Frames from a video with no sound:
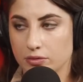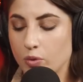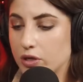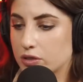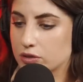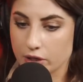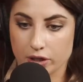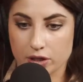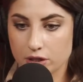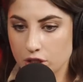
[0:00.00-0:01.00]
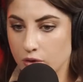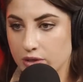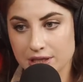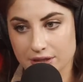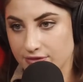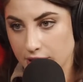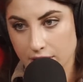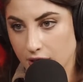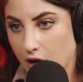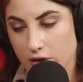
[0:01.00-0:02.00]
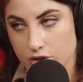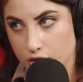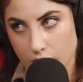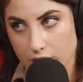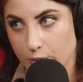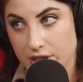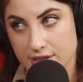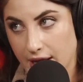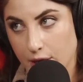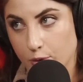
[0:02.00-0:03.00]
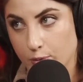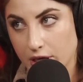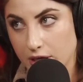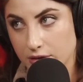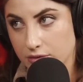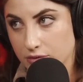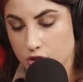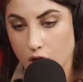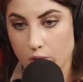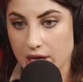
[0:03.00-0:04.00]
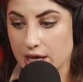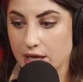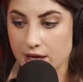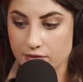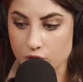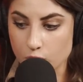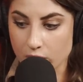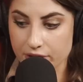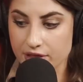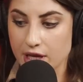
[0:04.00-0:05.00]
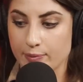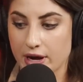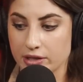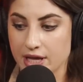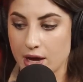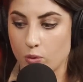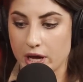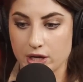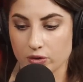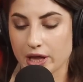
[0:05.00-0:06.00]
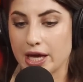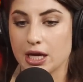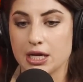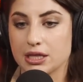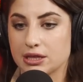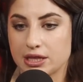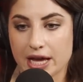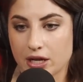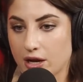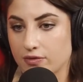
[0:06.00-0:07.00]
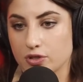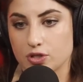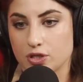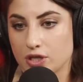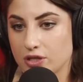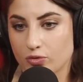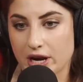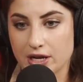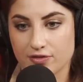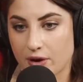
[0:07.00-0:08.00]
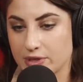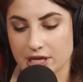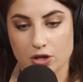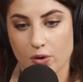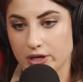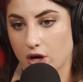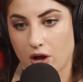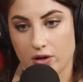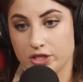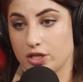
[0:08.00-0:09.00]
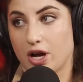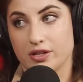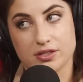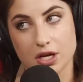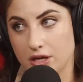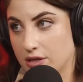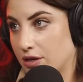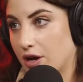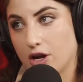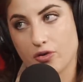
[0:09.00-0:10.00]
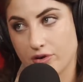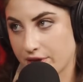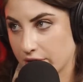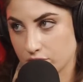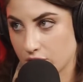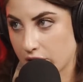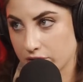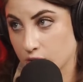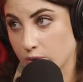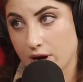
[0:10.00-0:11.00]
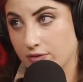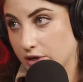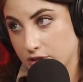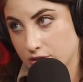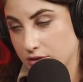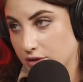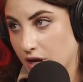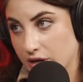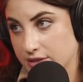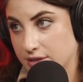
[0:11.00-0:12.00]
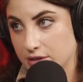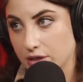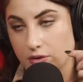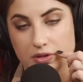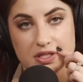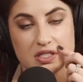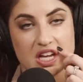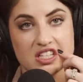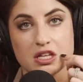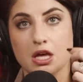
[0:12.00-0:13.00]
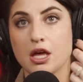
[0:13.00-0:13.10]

Well, look, you don't need a fucking college degree to be a stand-up comedian. So if you want to think about it that way, you're like, that covers, right? If I was like going to college, it cost $100,000 or whatever it costs, you know, these days.